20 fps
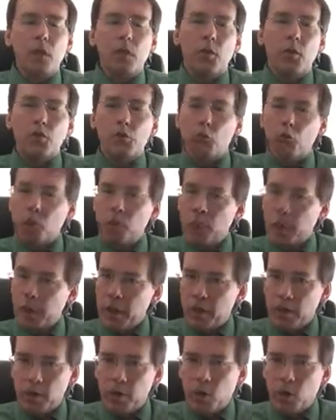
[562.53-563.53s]
Those are
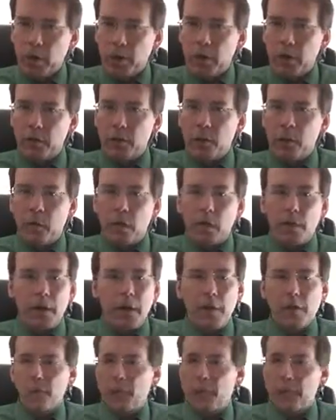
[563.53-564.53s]
really important.
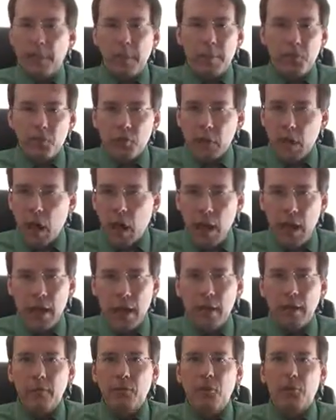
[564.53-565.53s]
They affect people's
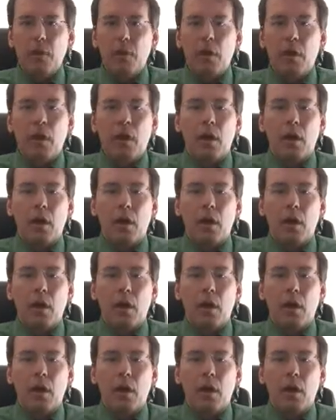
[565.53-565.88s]
lives.